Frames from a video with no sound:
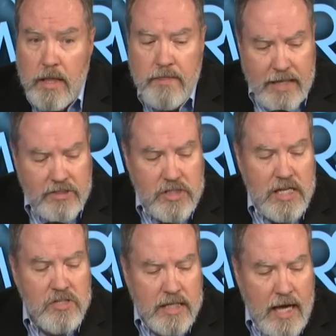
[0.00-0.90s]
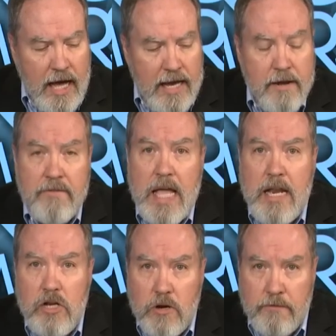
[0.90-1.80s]
This is the kind of
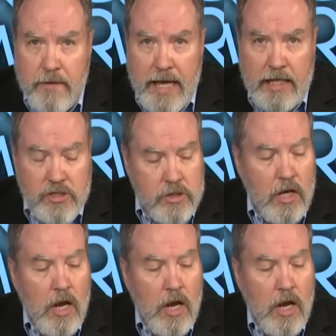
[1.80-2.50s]
in-your-face